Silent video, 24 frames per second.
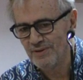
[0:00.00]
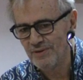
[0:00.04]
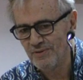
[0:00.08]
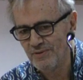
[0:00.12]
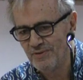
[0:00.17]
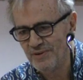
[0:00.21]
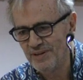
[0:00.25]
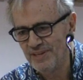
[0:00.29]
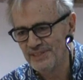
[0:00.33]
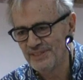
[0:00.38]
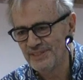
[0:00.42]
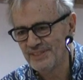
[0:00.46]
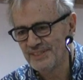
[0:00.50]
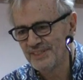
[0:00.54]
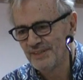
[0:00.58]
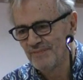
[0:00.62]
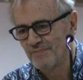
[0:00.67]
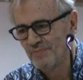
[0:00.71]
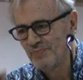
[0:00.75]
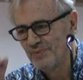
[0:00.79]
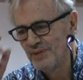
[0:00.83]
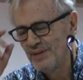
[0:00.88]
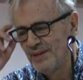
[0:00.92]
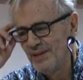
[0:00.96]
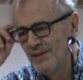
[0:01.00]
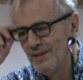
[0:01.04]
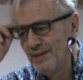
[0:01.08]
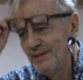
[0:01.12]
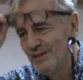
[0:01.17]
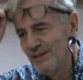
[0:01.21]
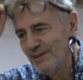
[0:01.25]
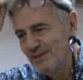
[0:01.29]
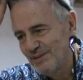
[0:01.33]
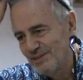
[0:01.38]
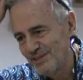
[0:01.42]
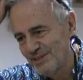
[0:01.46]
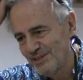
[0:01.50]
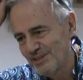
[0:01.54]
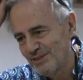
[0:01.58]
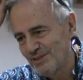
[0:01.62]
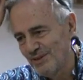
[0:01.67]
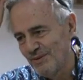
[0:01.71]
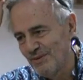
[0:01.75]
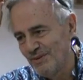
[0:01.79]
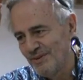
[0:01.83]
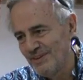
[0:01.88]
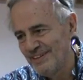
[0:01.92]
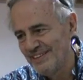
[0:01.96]
Greece?"
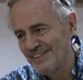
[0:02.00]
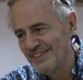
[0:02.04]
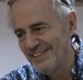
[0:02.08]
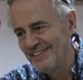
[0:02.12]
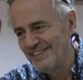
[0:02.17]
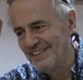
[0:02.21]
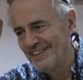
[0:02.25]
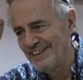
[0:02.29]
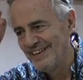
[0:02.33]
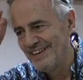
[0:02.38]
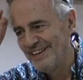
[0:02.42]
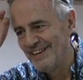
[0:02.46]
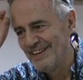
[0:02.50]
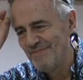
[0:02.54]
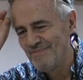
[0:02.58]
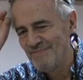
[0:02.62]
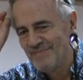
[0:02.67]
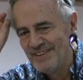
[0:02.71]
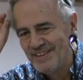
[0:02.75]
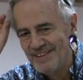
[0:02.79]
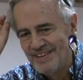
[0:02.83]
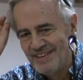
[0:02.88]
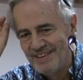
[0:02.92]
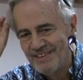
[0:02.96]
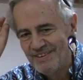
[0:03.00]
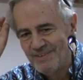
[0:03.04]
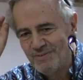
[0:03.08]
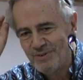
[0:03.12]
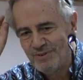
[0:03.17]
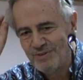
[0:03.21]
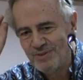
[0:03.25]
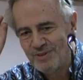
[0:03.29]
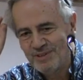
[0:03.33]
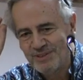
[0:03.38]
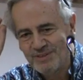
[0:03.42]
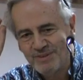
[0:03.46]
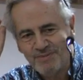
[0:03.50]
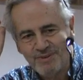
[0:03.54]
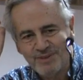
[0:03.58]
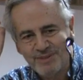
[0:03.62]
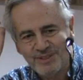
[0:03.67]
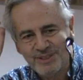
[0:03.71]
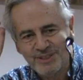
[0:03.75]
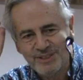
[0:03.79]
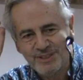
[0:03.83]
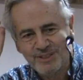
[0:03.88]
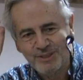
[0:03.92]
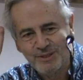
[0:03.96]
So, um, which is, was
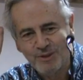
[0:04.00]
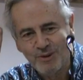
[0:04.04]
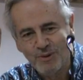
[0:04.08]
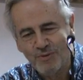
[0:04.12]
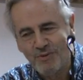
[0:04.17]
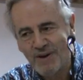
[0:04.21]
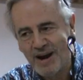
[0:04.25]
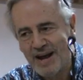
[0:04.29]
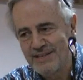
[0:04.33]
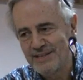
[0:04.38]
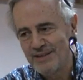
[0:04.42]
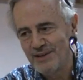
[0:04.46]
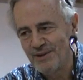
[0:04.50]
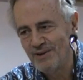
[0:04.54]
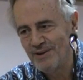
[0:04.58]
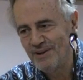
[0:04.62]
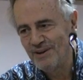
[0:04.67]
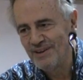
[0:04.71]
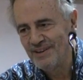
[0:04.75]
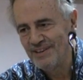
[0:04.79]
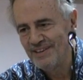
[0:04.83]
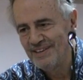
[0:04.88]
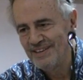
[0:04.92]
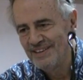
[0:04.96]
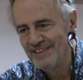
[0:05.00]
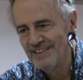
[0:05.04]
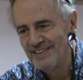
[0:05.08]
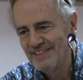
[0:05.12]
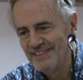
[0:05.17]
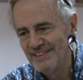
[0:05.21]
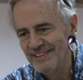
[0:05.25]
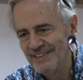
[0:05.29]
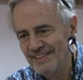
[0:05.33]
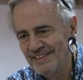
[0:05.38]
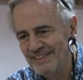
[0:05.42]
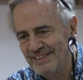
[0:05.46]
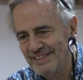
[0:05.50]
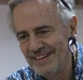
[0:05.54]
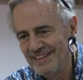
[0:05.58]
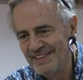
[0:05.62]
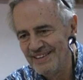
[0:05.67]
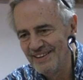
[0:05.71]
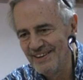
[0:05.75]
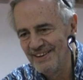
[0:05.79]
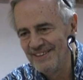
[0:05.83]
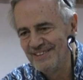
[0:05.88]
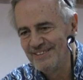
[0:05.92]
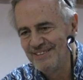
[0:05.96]
so radical
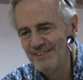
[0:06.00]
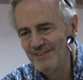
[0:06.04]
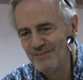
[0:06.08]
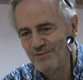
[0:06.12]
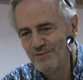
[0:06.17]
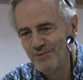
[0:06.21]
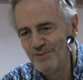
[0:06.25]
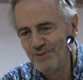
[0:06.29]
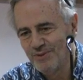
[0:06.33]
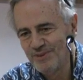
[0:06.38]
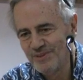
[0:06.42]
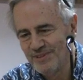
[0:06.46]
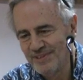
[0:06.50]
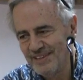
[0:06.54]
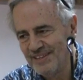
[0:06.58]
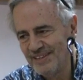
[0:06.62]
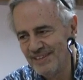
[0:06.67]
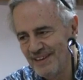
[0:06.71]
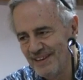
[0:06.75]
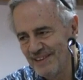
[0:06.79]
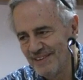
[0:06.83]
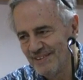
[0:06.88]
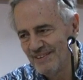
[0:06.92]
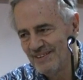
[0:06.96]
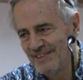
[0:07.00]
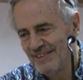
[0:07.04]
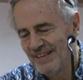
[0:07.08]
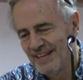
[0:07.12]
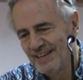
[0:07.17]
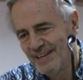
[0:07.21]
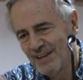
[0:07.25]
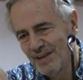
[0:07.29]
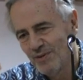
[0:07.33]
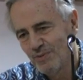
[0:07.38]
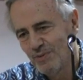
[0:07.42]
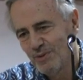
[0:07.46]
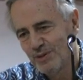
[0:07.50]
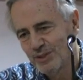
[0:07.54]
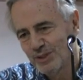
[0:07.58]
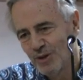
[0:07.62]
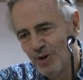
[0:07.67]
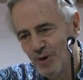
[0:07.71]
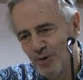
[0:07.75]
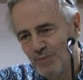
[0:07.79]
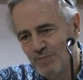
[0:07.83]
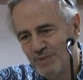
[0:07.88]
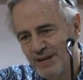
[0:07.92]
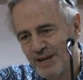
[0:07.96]
in nineteen fourteen. Like, in other words,
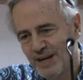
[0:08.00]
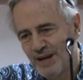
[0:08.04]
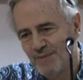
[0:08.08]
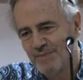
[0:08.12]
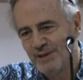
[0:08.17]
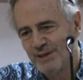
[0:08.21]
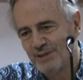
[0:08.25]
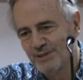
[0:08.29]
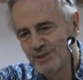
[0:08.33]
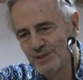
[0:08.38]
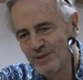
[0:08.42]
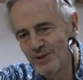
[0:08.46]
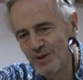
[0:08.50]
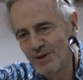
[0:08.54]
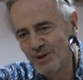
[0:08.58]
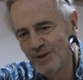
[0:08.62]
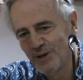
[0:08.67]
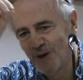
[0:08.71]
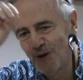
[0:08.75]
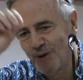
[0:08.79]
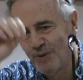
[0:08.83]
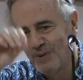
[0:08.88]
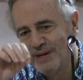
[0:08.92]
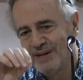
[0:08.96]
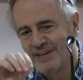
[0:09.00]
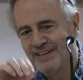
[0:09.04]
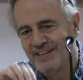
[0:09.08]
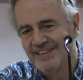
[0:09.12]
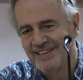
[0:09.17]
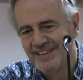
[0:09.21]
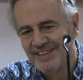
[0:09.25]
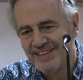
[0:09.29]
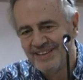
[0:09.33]
homecoming is not going